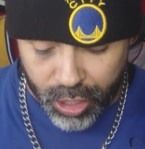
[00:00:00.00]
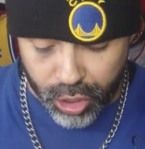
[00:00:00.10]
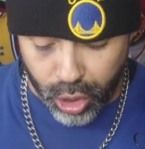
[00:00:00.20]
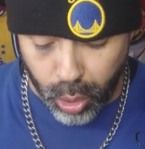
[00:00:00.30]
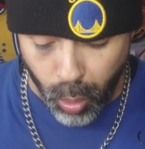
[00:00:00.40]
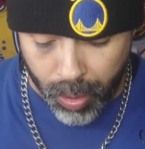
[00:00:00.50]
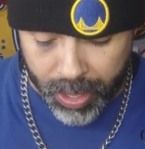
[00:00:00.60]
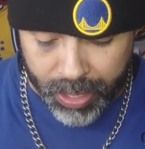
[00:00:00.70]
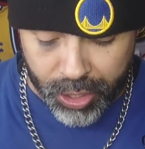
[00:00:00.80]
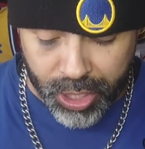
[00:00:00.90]

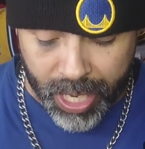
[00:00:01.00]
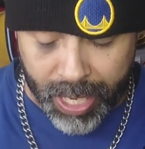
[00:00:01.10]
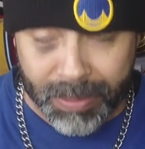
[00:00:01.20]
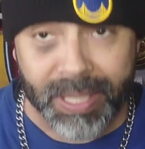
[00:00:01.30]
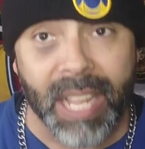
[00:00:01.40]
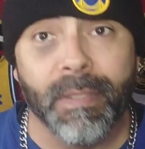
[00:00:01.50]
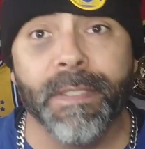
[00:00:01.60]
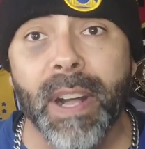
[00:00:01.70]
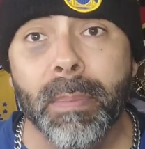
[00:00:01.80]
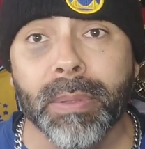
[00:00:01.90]
Jordan James never
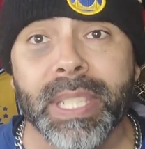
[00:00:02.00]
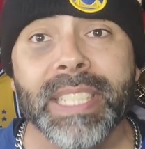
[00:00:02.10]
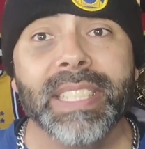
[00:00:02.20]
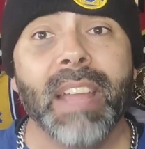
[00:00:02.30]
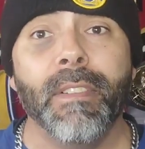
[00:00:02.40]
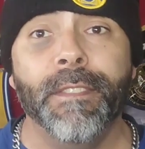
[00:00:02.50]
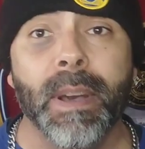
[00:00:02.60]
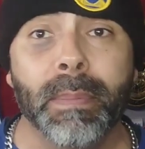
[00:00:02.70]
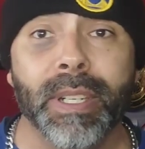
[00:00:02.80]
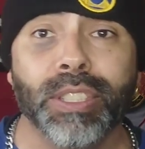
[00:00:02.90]
fumbles. He's never
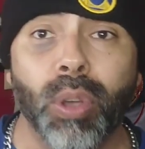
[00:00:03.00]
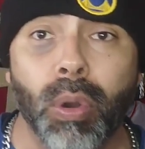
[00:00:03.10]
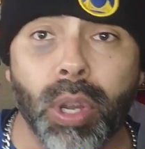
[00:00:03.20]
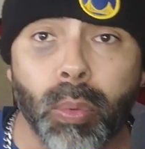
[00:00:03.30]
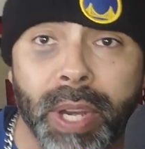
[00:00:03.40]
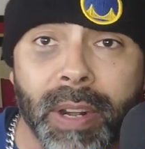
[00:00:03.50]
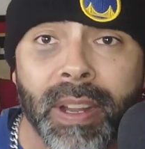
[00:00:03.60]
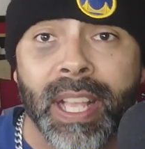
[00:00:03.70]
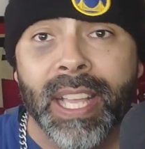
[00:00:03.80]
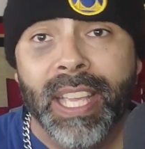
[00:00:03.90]
fumbled in his whole career.